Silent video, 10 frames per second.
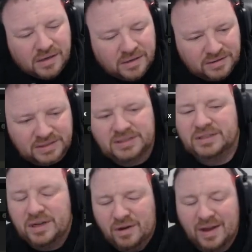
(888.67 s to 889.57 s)

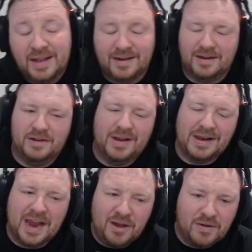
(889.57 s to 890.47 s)
So,
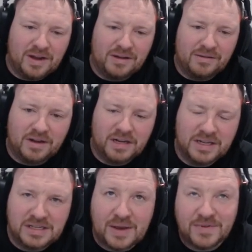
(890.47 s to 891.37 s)
now,
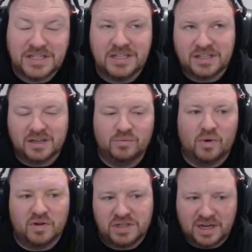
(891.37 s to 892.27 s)
ever since I
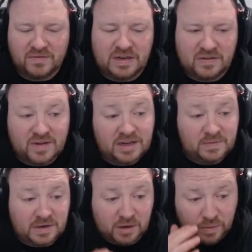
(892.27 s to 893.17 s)
watched that VFX
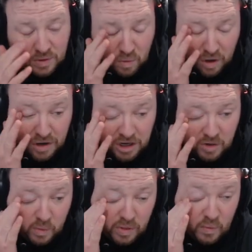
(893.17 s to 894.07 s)
video with Guan
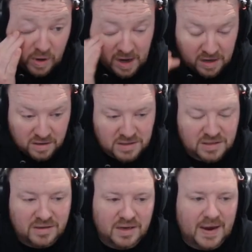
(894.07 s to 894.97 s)
Yu and the Radiance
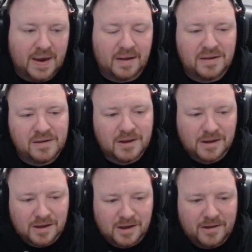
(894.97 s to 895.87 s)
and things,
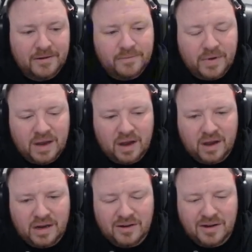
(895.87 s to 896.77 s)

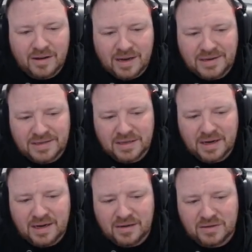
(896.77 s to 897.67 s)
I look at these
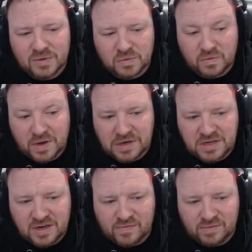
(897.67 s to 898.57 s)
in sort of a
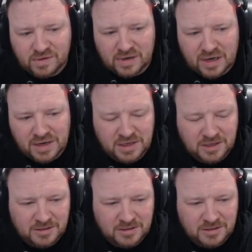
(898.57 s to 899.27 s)
different light.